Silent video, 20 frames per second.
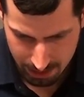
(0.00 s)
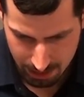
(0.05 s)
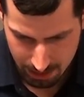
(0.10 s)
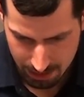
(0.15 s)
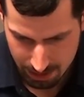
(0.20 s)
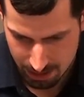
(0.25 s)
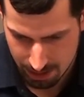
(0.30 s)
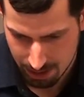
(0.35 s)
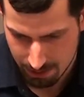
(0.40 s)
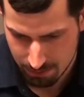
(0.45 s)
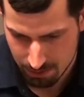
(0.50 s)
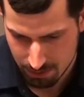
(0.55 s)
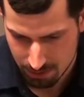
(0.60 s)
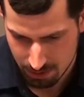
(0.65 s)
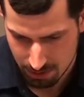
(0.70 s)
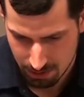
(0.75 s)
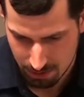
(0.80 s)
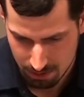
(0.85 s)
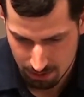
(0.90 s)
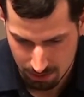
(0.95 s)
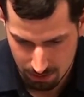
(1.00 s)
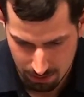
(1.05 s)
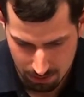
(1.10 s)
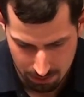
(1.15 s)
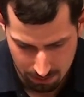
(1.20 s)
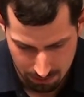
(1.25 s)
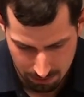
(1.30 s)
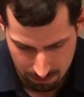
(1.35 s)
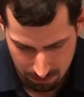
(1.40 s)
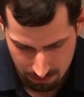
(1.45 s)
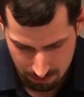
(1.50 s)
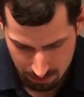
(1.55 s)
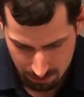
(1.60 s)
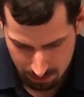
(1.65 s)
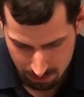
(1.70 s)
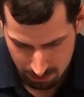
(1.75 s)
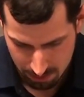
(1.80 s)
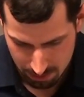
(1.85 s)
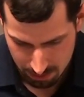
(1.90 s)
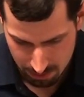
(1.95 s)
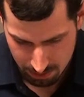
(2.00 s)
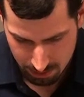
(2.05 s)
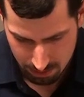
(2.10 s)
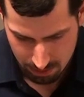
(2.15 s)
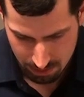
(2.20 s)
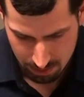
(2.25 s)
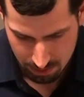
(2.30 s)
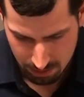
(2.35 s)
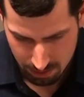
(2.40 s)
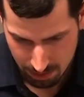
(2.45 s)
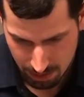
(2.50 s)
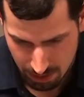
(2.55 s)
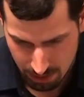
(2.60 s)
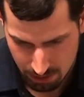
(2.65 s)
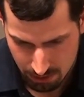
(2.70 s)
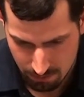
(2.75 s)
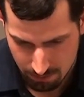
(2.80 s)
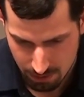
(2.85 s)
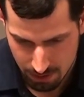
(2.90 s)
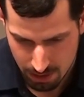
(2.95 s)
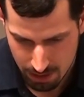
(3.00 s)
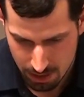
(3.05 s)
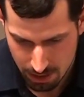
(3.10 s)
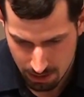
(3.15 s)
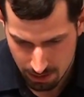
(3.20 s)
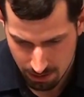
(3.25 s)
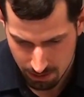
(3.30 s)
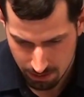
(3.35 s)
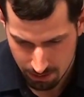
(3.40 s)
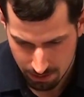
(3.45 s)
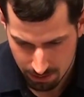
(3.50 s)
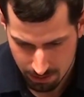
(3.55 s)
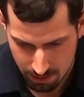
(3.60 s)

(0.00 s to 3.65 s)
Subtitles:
and then I'm just going to do dash v here.